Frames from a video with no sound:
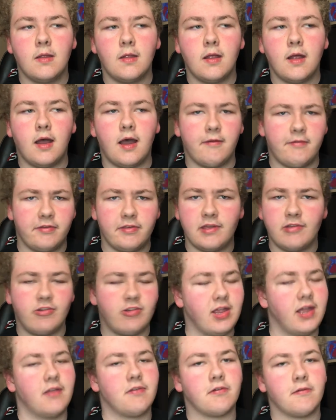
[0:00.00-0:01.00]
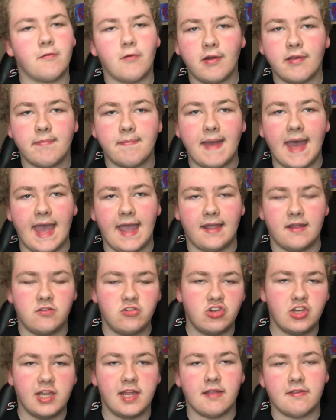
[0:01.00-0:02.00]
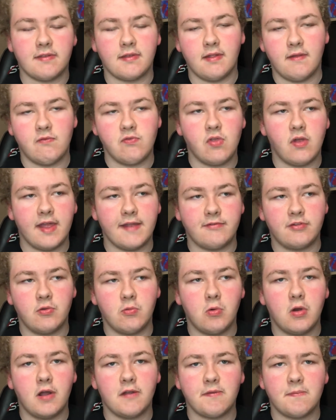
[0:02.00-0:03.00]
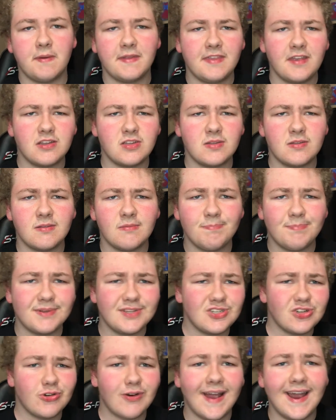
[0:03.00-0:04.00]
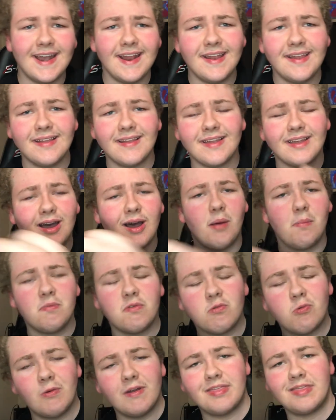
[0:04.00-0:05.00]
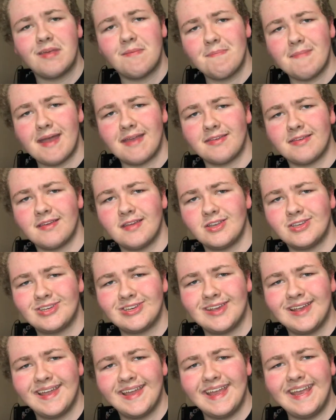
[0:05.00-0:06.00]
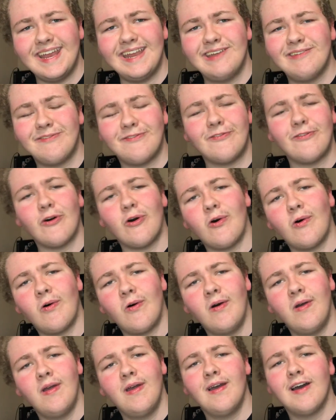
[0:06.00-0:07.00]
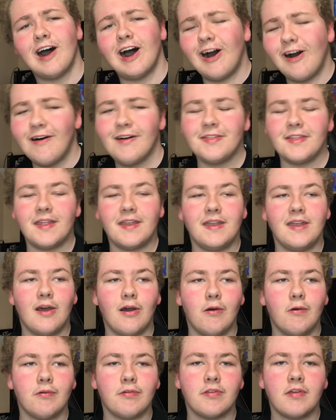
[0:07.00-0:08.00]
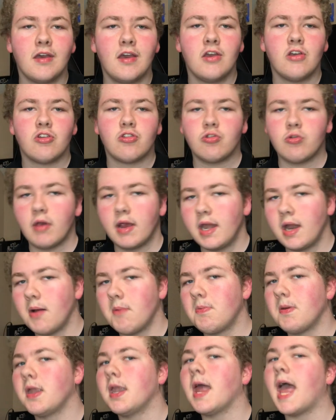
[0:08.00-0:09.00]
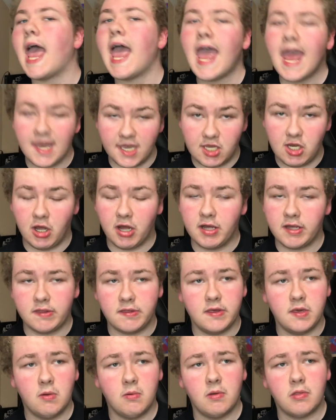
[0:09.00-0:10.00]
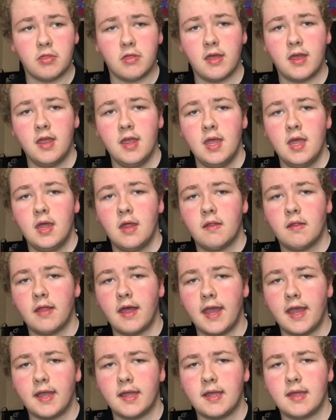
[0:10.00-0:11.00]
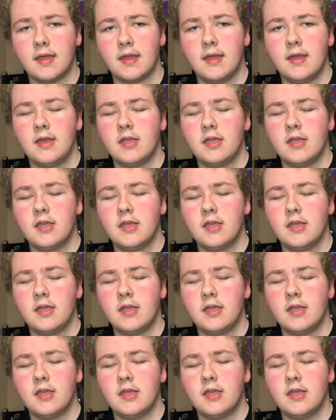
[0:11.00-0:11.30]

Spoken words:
obviously she gets her voice back and she gets to live the life she wants, but Trident comes with the message in full, on the nose, straight up, and head dunks you with it. Like,